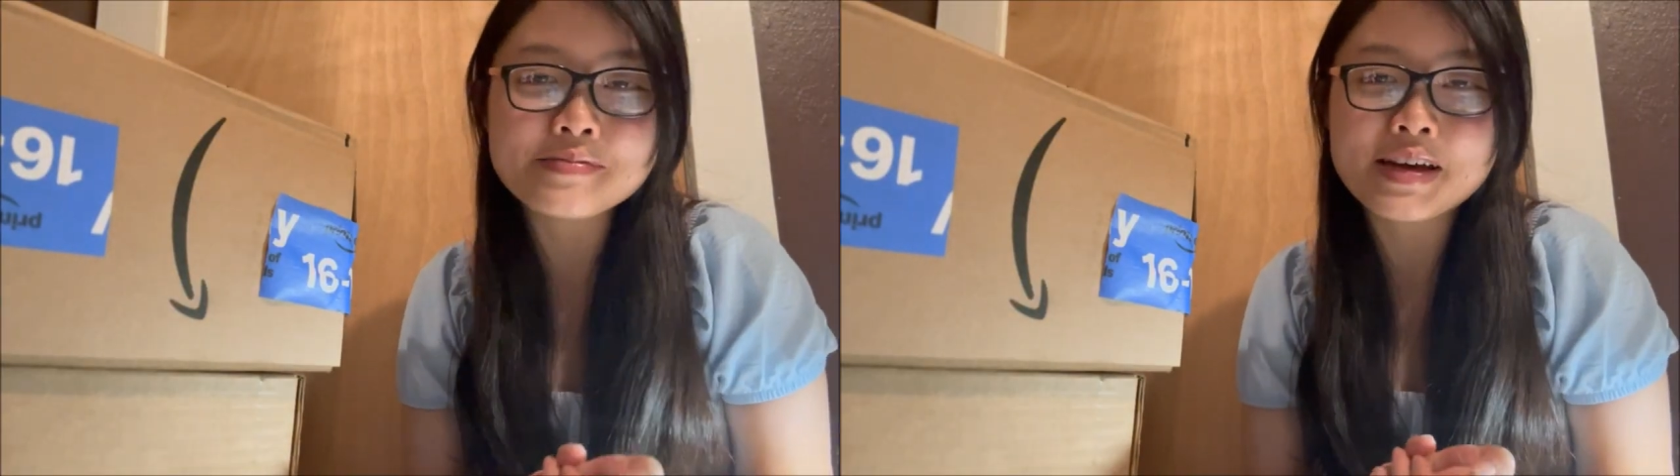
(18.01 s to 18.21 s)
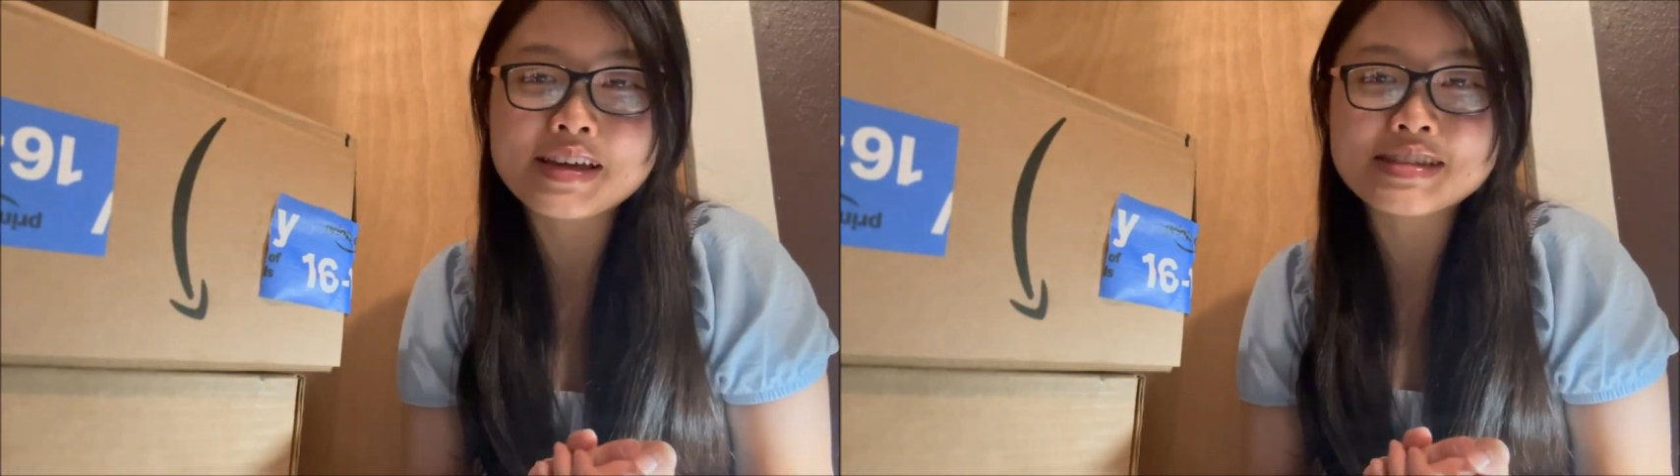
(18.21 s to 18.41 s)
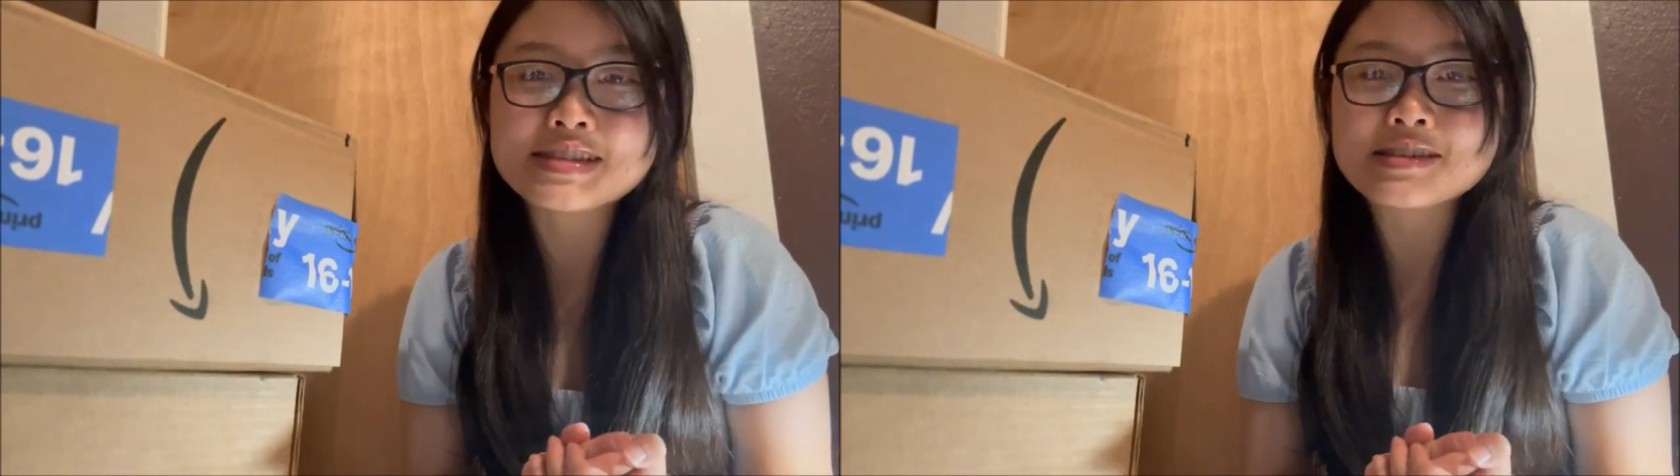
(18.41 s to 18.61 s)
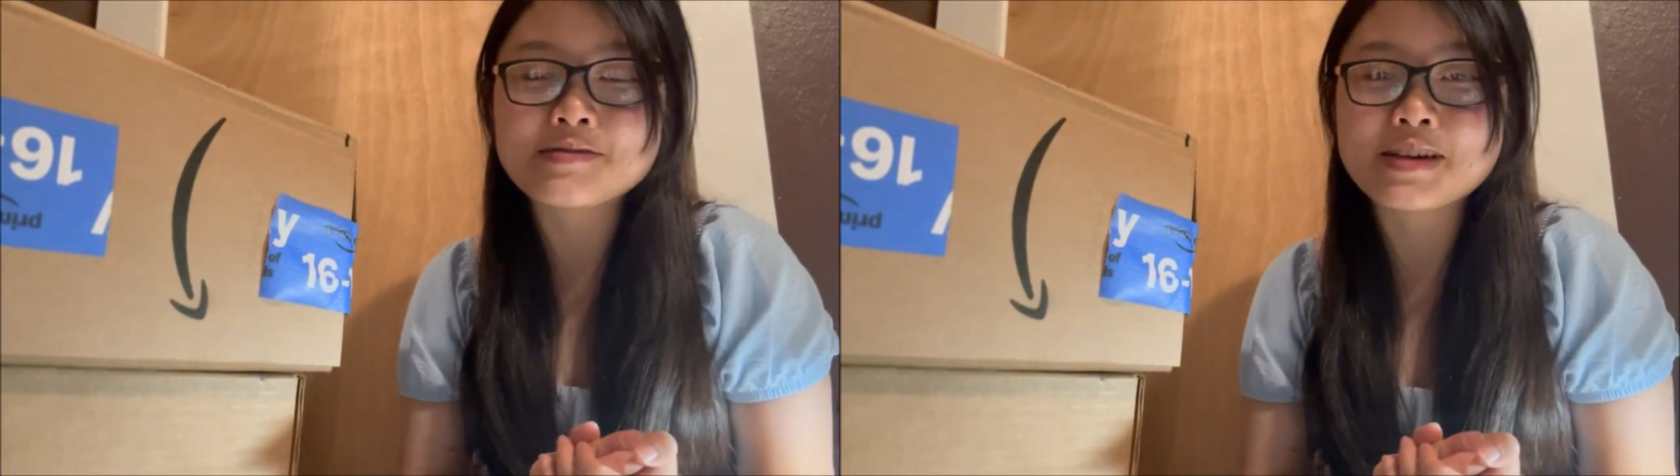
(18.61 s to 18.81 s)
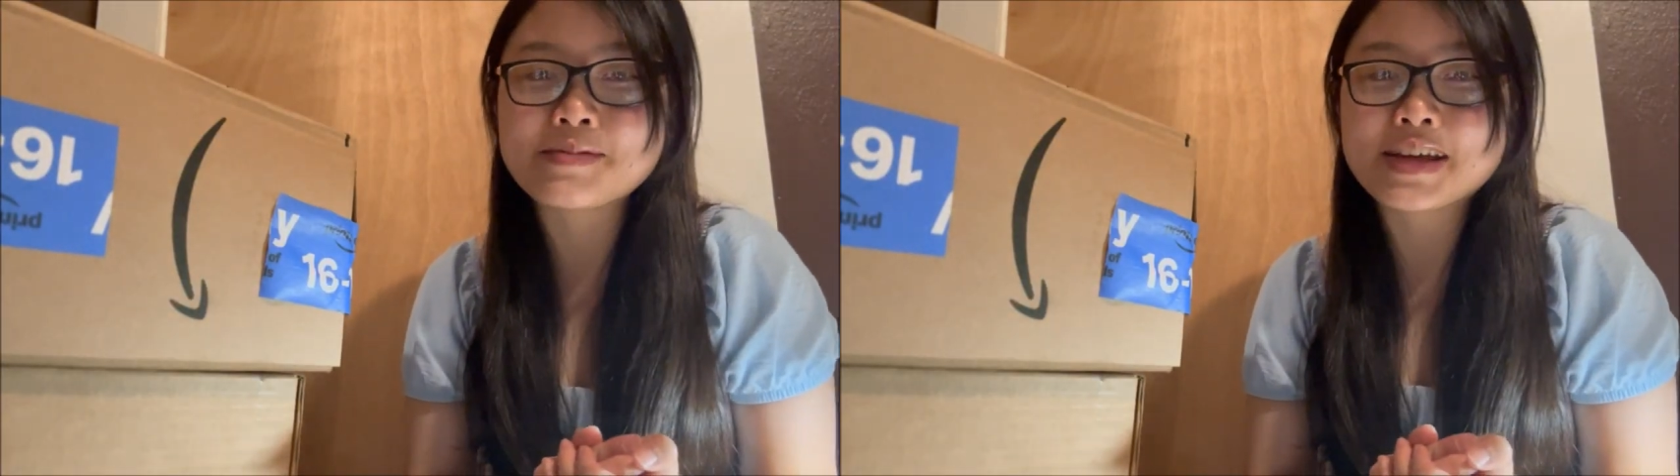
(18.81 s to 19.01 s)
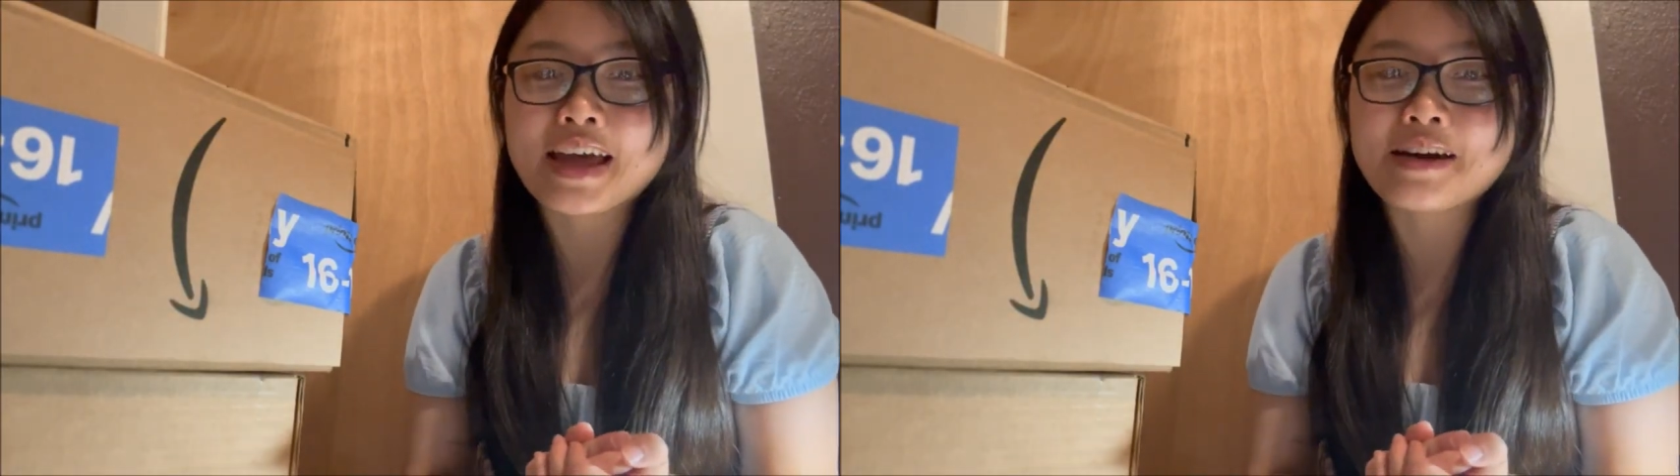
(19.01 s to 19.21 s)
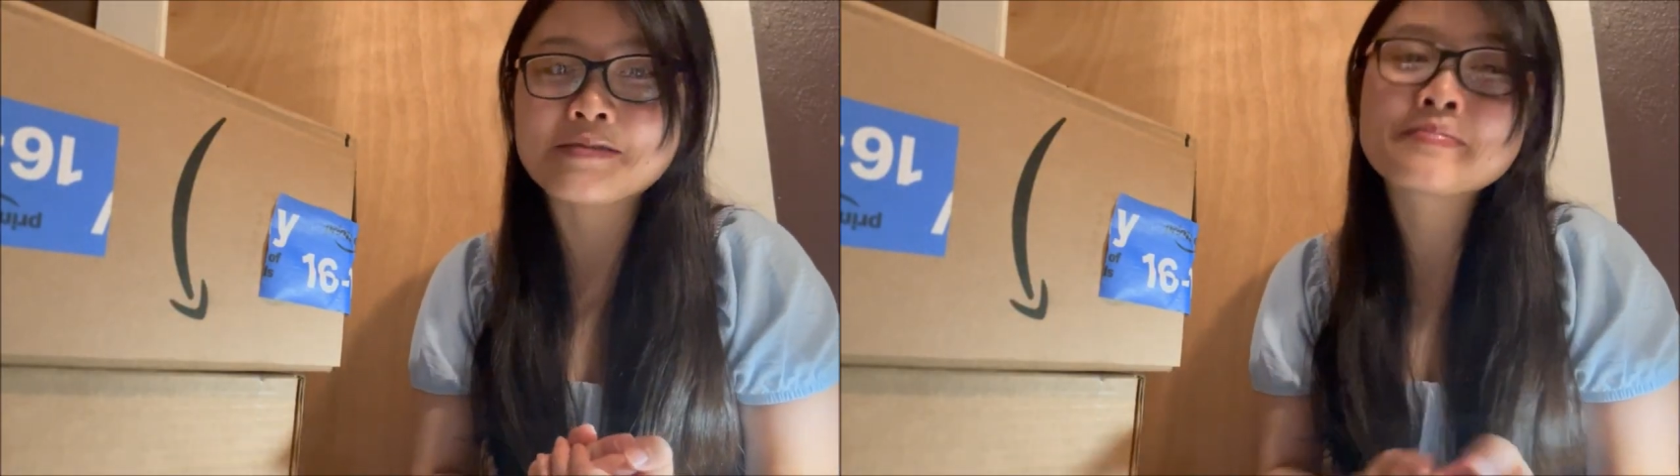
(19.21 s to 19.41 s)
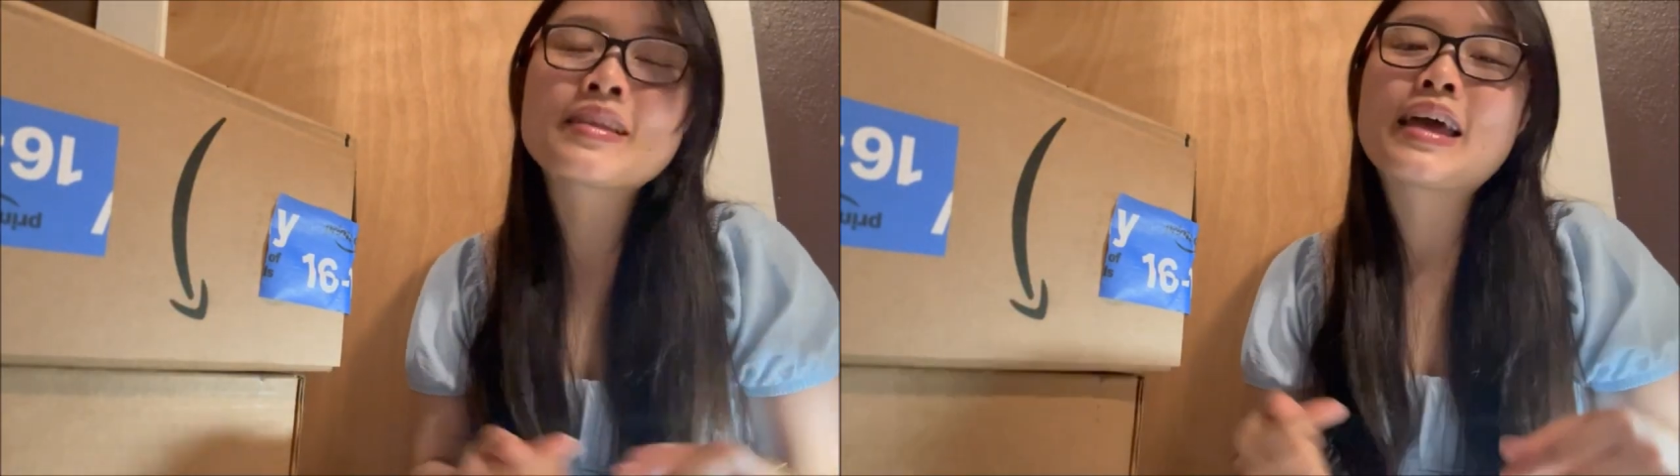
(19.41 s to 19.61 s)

my Instagram account,